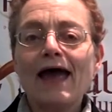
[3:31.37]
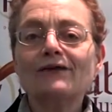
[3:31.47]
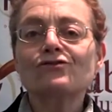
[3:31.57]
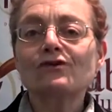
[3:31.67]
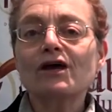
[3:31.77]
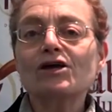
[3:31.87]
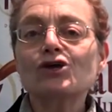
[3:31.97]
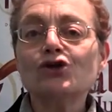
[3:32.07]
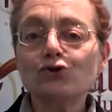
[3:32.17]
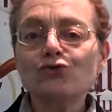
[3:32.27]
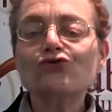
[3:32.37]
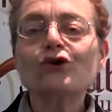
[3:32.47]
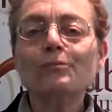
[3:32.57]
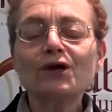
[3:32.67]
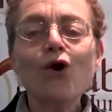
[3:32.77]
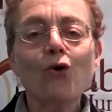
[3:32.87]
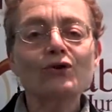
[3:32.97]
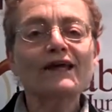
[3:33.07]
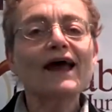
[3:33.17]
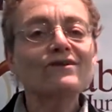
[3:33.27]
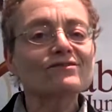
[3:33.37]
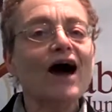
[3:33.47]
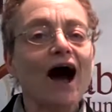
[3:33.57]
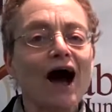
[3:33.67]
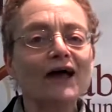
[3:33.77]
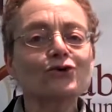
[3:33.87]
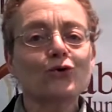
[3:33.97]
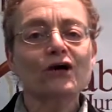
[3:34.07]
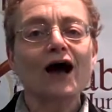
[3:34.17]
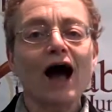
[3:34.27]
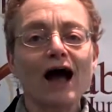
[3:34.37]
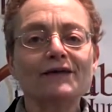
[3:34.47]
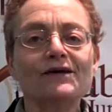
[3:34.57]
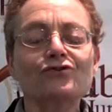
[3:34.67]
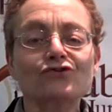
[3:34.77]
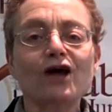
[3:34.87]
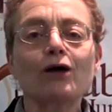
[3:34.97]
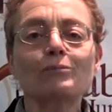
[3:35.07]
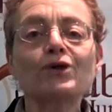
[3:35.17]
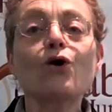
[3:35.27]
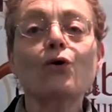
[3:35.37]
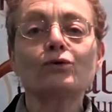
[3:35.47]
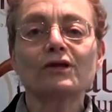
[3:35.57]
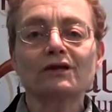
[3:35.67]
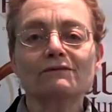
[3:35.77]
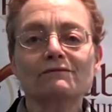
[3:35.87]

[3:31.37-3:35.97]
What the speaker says: And you shall be holy as I, your God, shall be holy.